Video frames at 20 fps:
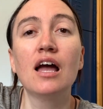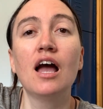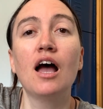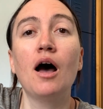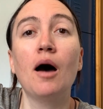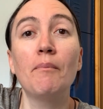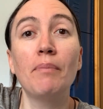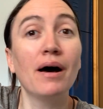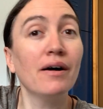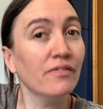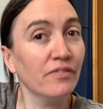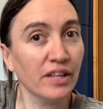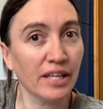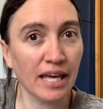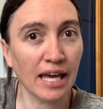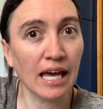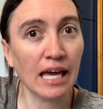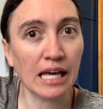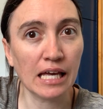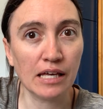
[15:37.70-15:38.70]
above the
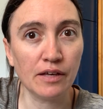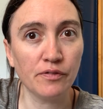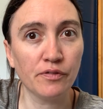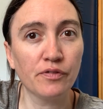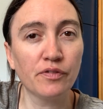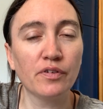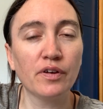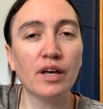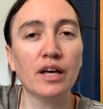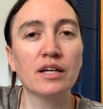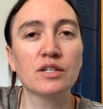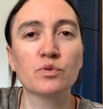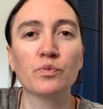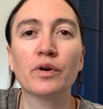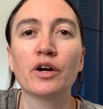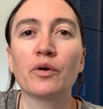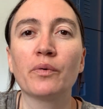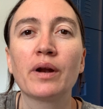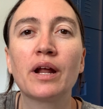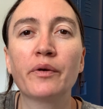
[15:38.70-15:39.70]
cave is
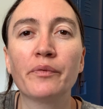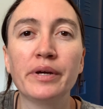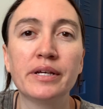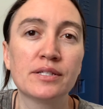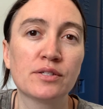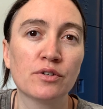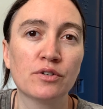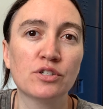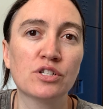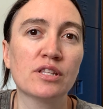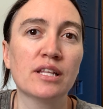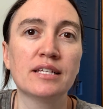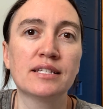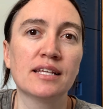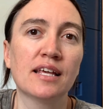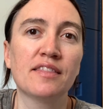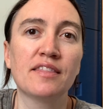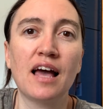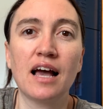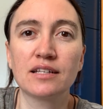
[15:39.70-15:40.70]
where, when I researched, they
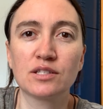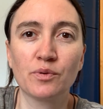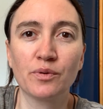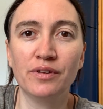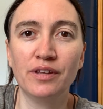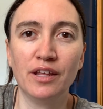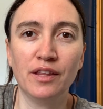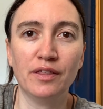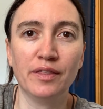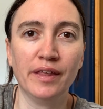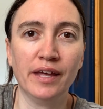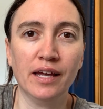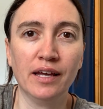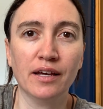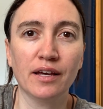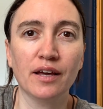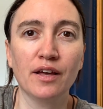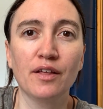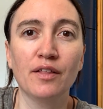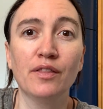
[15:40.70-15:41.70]
said that's where they
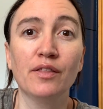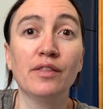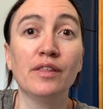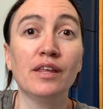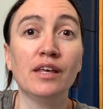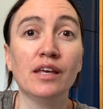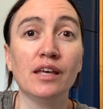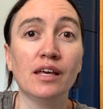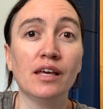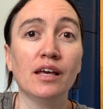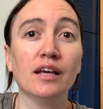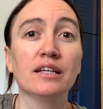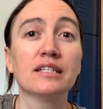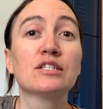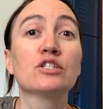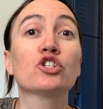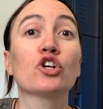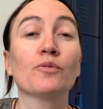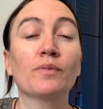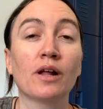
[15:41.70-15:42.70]
think the
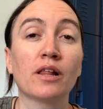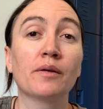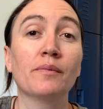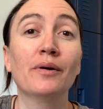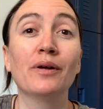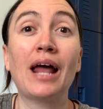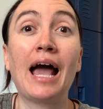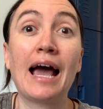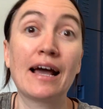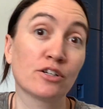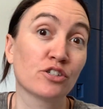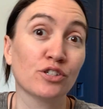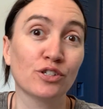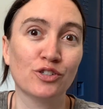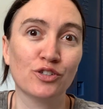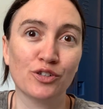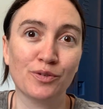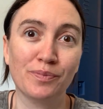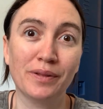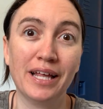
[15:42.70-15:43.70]
Sermon on the Mount actually
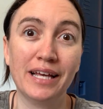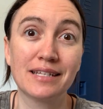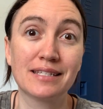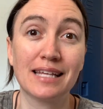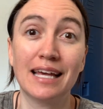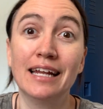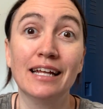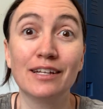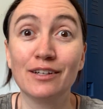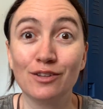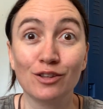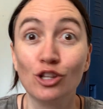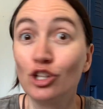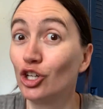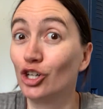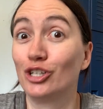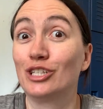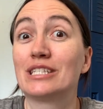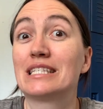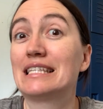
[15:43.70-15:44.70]
took place. And it
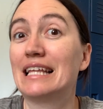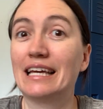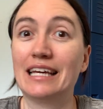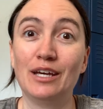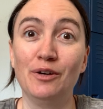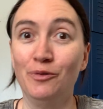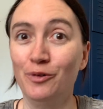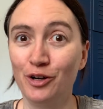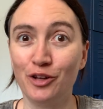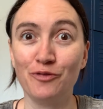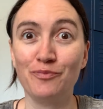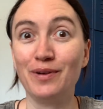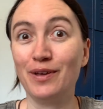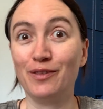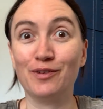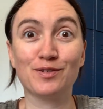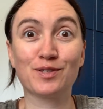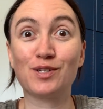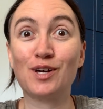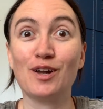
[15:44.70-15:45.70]
looks like it would have been.
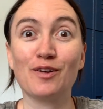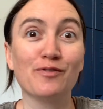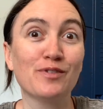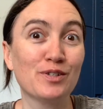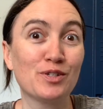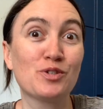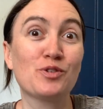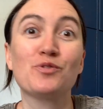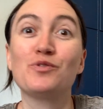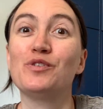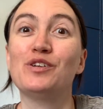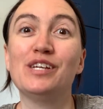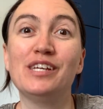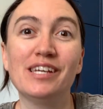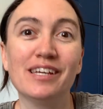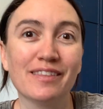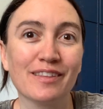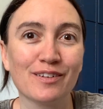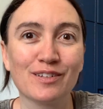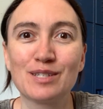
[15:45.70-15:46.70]
There's kind of a tree
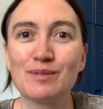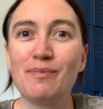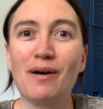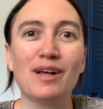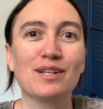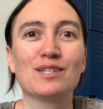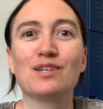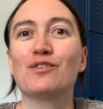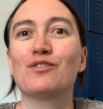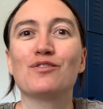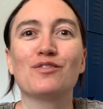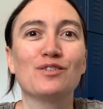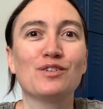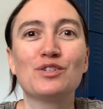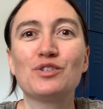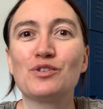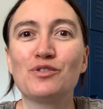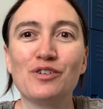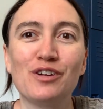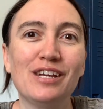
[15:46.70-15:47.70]
and little spots under the
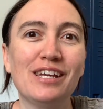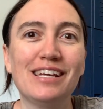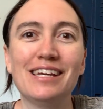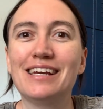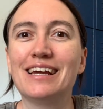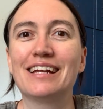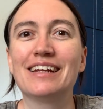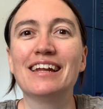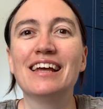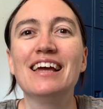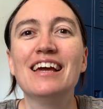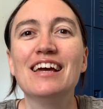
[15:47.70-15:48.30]
tree, and